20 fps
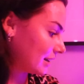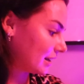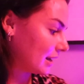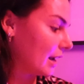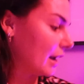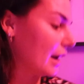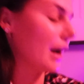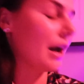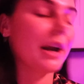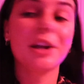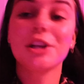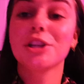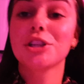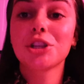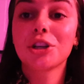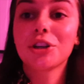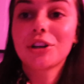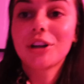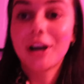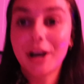can
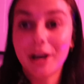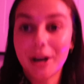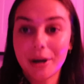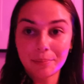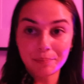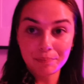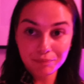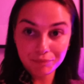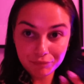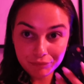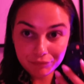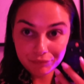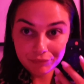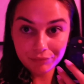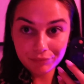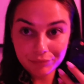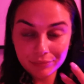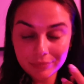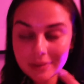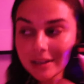turn on
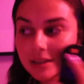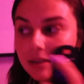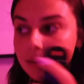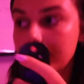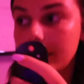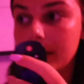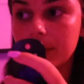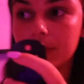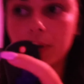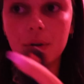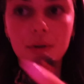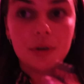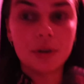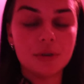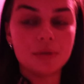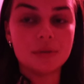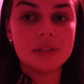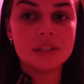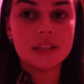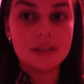my
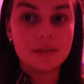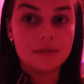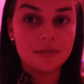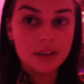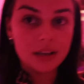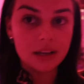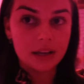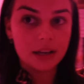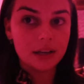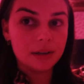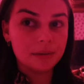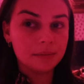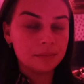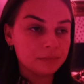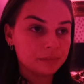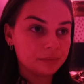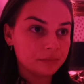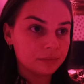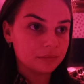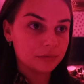Roku TV,
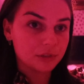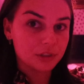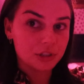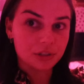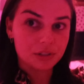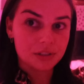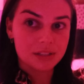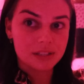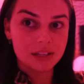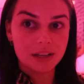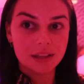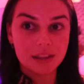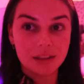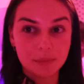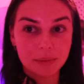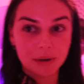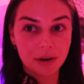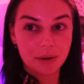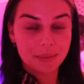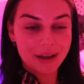which you'll see it in the
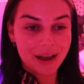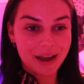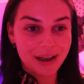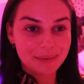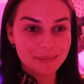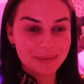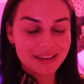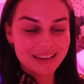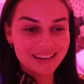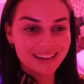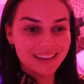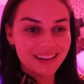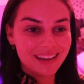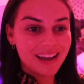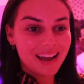mirror behind me,